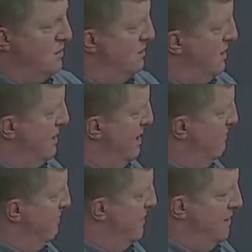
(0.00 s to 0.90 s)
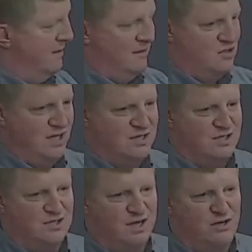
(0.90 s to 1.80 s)
you and, and have uh, the
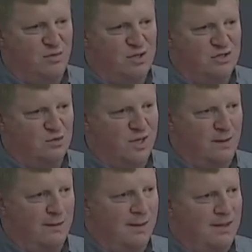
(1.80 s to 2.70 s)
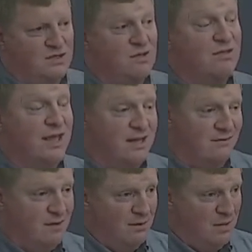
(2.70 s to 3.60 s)
chance to sign your book as well. So thank
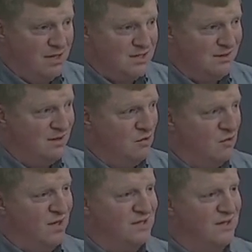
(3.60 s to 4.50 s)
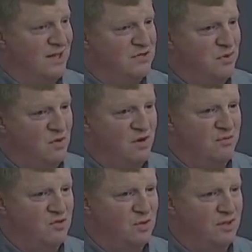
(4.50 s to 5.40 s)
you very much. I think we'll bring tonight's
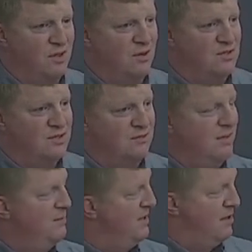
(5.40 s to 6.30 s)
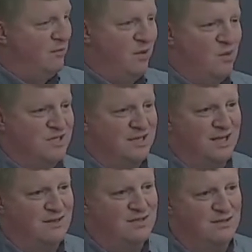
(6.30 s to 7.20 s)
program to a close and maybe help me once
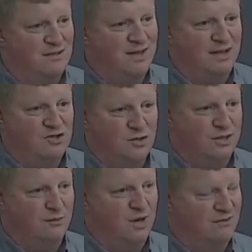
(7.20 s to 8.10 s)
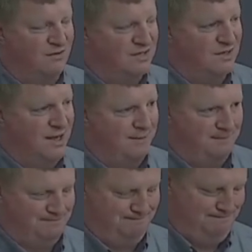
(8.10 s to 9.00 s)
again to thank Julie and Marc for
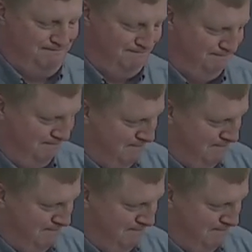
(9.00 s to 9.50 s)
tonight.